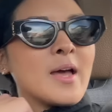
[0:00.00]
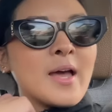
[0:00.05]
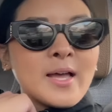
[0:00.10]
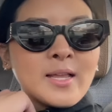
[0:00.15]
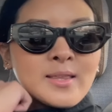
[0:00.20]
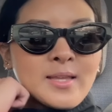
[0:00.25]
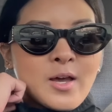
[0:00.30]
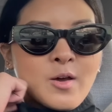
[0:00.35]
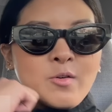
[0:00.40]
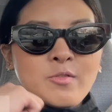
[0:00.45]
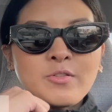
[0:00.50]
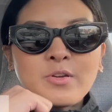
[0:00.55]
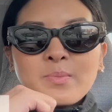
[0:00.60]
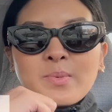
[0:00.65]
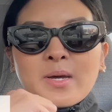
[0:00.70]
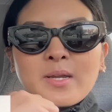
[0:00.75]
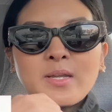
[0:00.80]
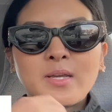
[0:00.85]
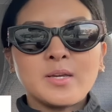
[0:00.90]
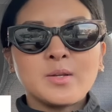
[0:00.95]
Hello,
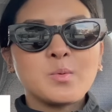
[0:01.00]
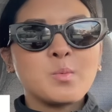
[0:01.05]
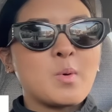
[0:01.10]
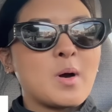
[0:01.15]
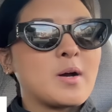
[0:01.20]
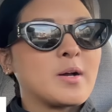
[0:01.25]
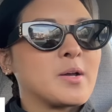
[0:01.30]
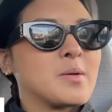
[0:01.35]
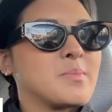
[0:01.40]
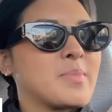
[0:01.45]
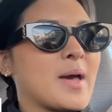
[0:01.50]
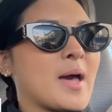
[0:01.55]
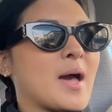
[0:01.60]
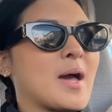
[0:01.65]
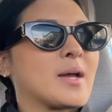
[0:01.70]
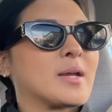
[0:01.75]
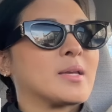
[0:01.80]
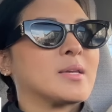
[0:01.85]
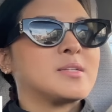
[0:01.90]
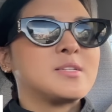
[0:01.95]
everybody, and welcome
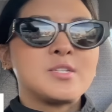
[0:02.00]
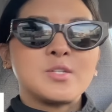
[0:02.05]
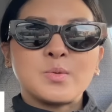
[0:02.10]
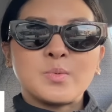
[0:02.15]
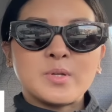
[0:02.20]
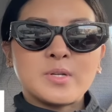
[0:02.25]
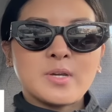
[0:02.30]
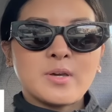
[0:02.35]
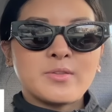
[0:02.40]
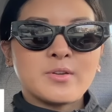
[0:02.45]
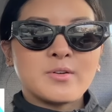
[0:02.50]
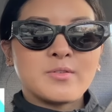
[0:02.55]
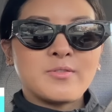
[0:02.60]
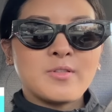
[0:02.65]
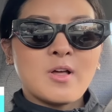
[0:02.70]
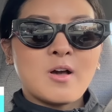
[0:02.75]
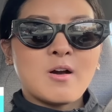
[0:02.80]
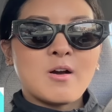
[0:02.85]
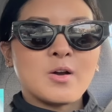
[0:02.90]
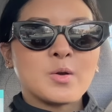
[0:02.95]
back to another
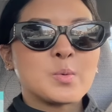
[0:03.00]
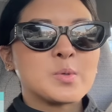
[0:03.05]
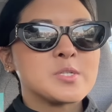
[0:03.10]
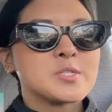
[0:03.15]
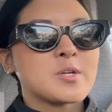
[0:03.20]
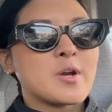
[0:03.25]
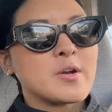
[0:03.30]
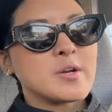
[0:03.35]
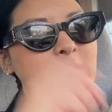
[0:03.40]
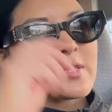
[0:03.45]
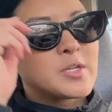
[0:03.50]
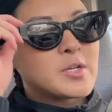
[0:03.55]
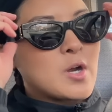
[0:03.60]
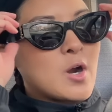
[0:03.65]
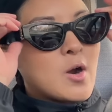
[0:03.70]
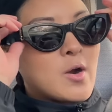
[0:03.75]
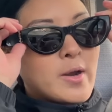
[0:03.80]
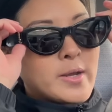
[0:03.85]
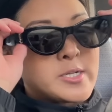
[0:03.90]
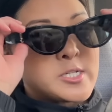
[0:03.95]
vlog. We're starting the
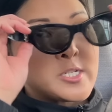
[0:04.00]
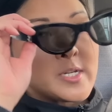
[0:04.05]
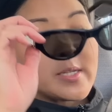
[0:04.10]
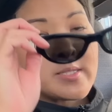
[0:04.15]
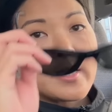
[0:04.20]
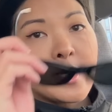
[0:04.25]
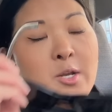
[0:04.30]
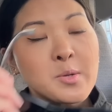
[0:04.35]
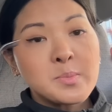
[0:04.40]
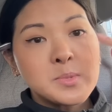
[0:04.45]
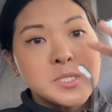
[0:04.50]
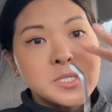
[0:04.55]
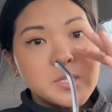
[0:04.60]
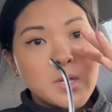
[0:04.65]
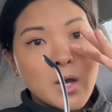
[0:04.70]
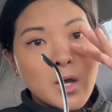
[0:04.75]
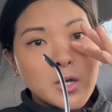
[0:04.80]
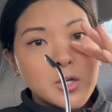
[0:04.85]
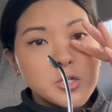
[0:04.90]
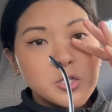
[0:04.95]
car. I just had a
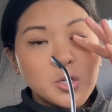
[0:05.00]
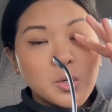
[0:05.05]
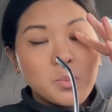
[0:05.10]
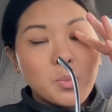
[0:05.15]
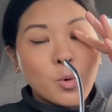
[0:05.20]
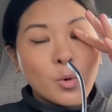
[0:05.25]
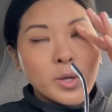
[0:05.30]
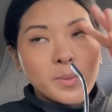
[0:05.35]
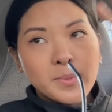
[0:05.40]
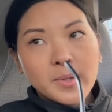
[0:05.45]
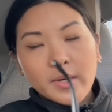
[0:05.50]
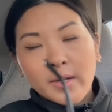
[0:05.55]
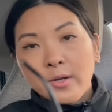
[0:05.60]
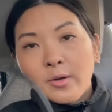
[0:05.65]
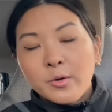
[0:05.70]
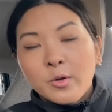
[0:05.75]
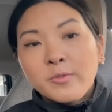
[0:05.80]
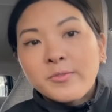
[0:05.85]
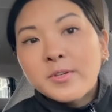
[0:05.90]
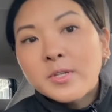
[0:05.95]
massage appointment. I don't
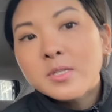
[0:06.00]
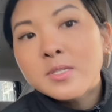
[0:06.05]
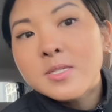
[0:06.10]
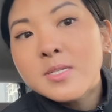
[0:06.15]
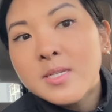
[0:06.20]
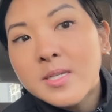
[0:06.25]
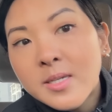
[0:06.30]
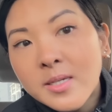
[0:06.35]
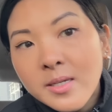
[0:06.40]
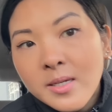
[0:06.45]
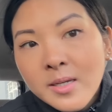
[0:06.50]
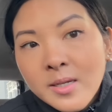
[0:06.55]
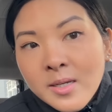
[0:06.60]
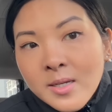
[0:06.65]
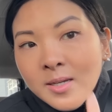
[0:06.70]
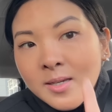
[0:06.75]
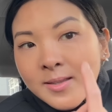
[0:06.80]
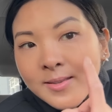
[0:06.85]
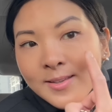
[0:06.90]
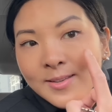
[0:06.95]
know if you can see
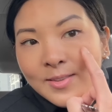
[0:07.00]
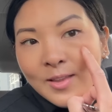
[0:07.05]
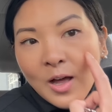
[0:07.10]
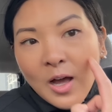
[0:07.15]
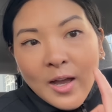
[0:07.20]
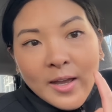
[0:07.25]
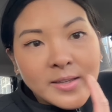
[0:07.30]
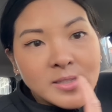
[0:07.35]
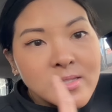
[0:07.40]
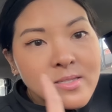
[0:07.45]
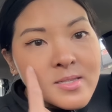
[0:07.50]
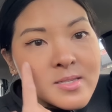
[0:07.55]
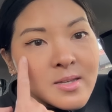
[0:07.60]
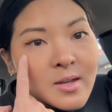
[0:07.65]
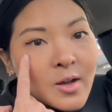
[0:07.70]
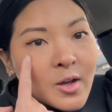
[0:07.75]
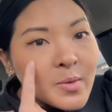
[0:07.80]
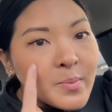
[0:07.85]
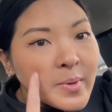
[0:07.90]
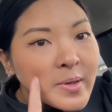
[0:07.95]
the lines
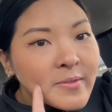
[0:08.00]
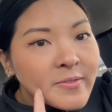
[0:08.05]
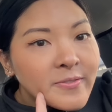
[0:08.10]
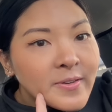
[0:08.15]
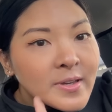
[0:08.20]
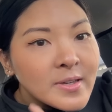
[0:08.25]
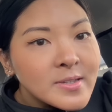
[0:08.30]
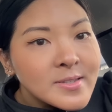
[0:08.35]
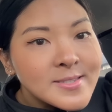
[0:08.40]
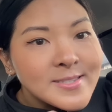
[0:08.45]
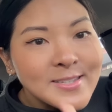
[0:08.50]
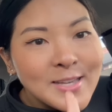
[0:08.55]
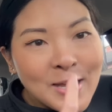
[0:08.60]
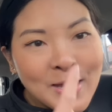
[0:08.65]
on my face